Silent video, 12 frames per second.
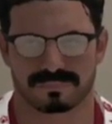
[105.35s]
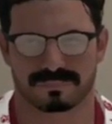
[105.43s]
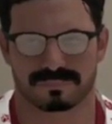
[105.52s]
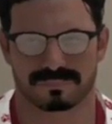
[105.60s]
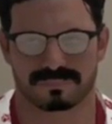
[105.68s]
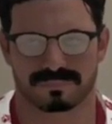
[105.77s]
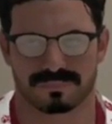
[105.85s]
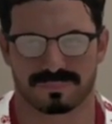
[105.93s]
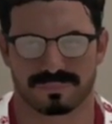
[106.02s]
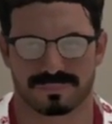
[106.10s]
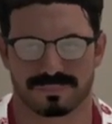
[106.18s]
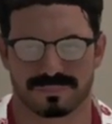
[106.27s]
In a
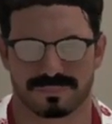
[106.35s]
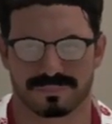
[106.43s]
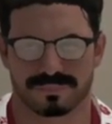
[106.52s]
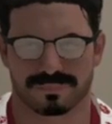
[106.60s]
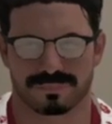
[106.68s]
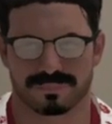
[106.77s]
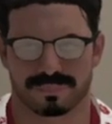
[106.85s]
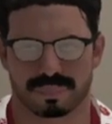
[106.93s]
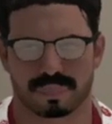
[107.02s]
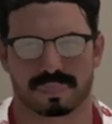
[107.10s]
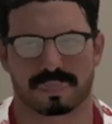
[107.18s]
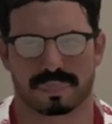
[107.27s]
sense,
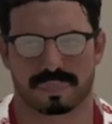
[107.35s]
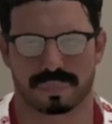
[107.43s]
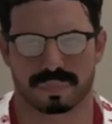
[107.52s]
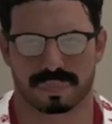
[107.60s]
I suppose